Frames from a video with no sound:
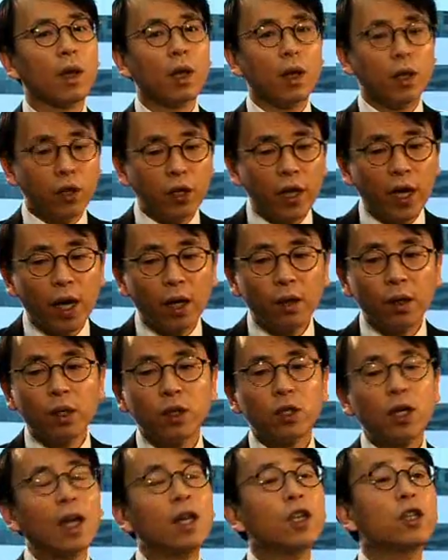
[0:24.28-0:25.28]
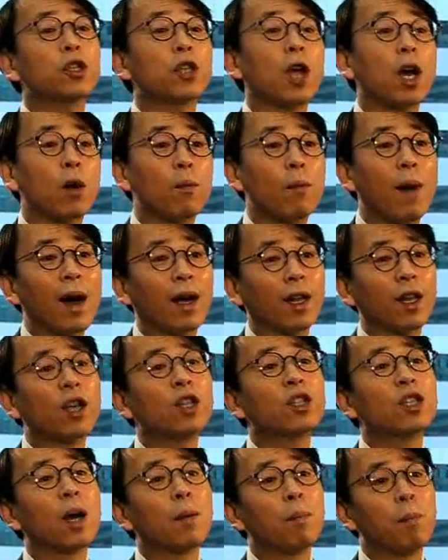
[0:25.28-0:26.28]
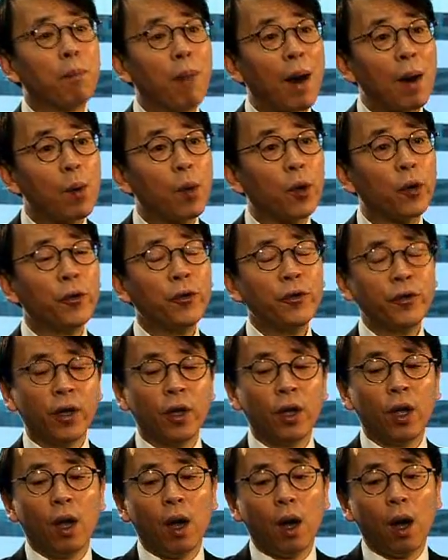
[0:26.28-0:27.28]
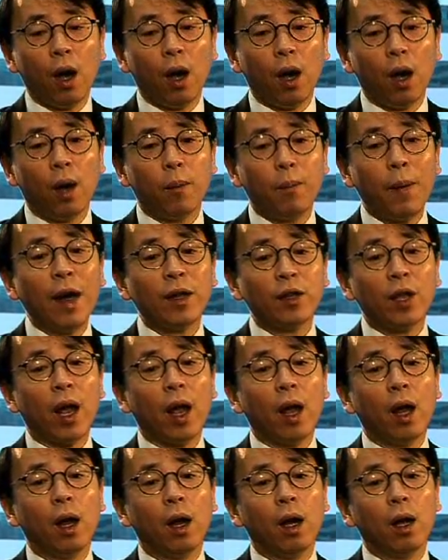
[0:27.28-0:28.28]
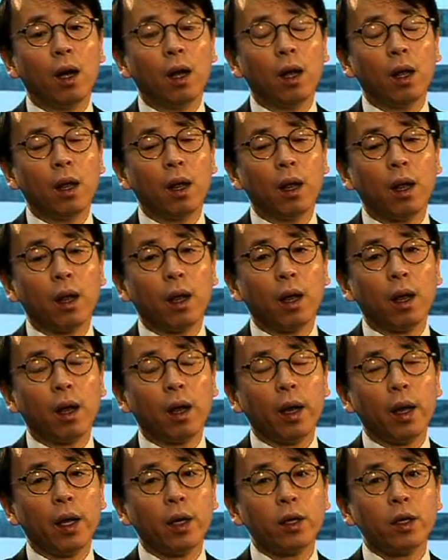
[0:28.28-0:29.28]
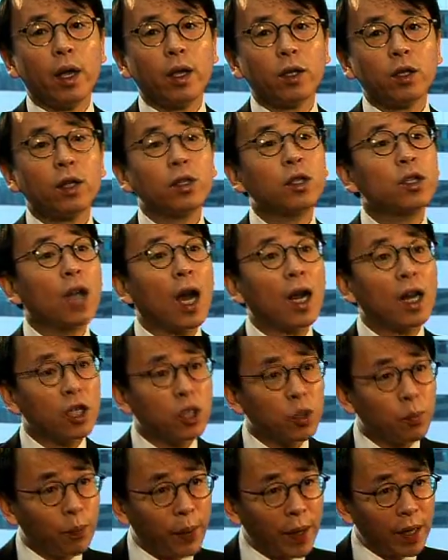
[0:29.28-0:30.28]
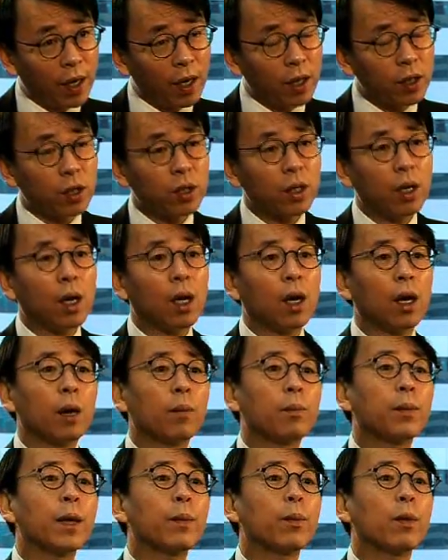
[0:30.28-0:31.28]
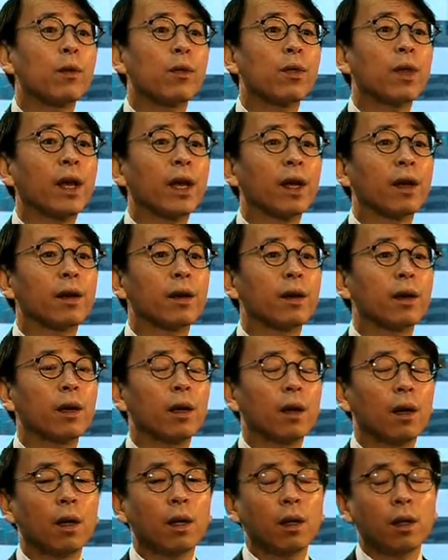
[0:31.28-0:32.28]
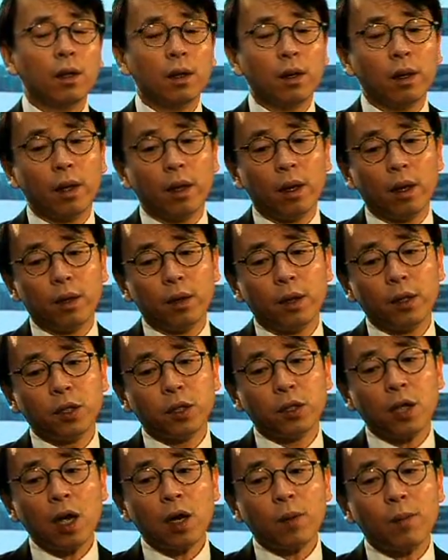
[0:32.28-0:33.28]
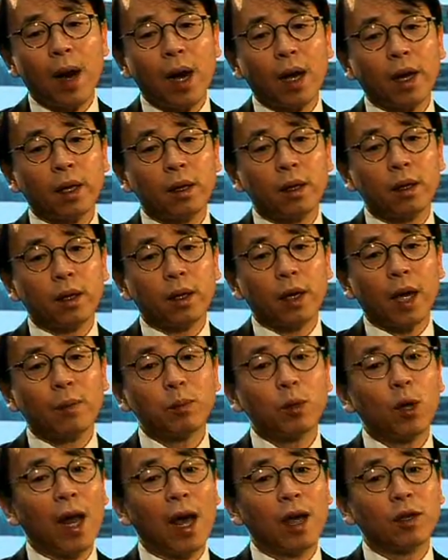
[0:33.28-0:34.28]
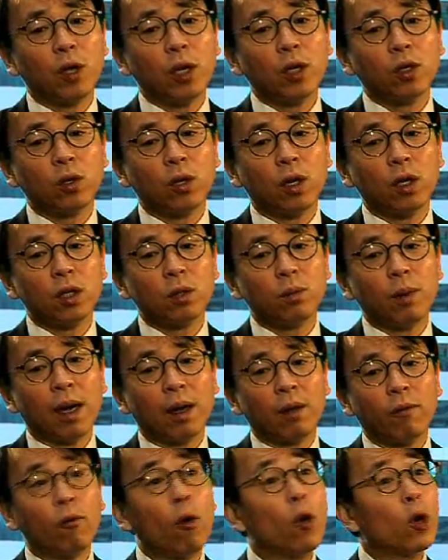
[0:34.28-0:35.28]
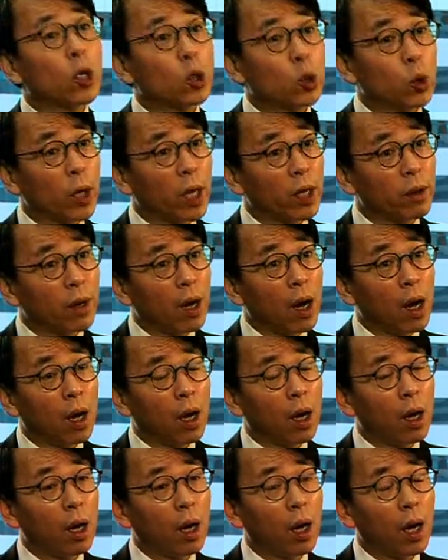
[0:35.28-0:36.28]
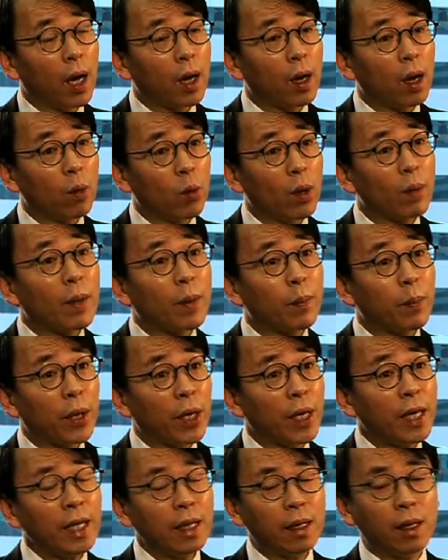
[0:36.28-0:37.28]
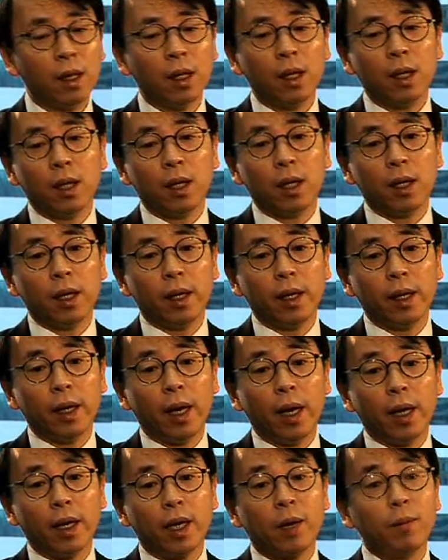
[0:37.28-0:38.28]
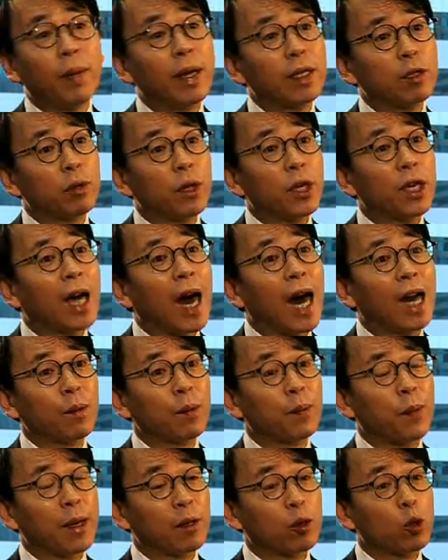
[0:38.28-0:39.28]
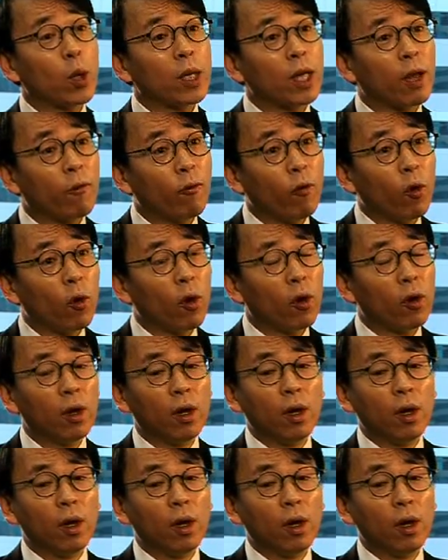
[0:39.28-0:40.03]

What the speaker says: Yeah, I think Chinese stock market is a bubble, but it is not as big as people think. The stock market capitalization is about 40 trillion renminbi, and compared to the economy, about 24.